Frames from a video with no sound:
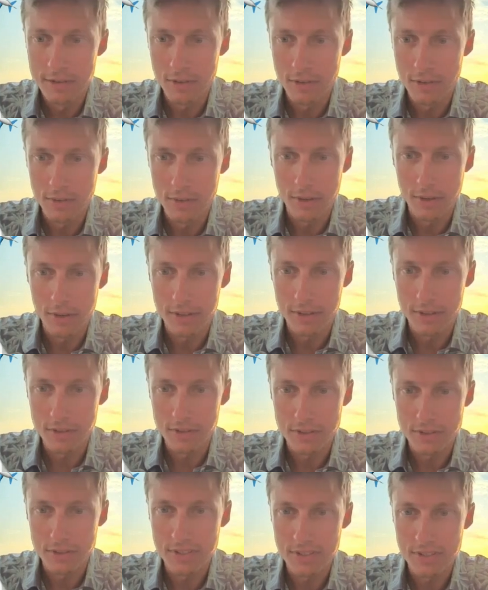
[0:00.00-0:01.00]
I can just
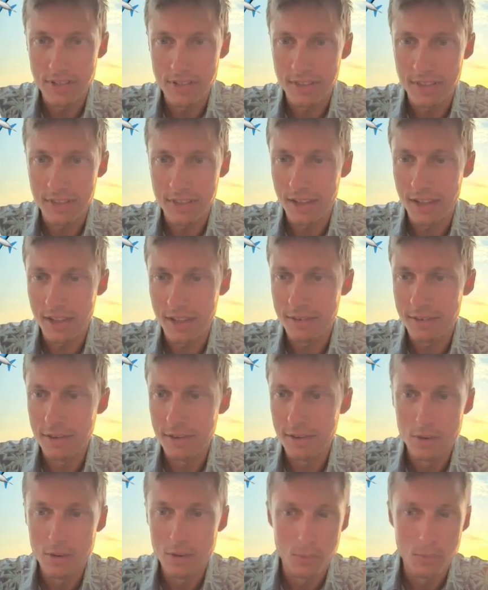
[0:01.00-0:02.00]
set that,
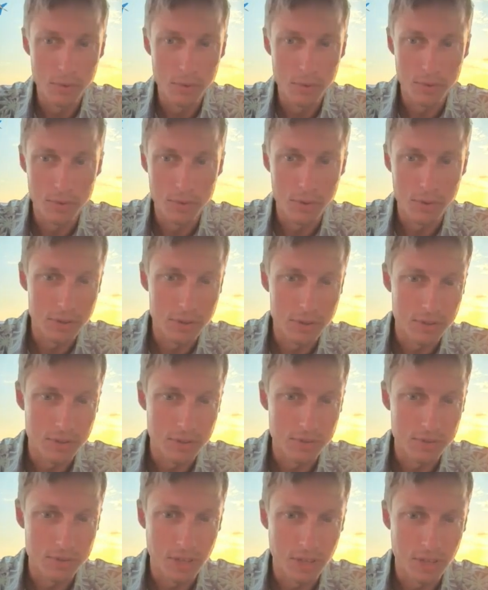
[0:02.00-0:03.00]
or you could also
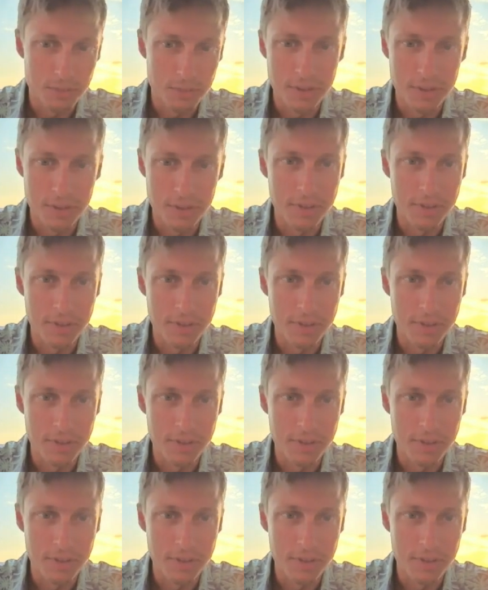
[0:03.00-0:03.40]
type in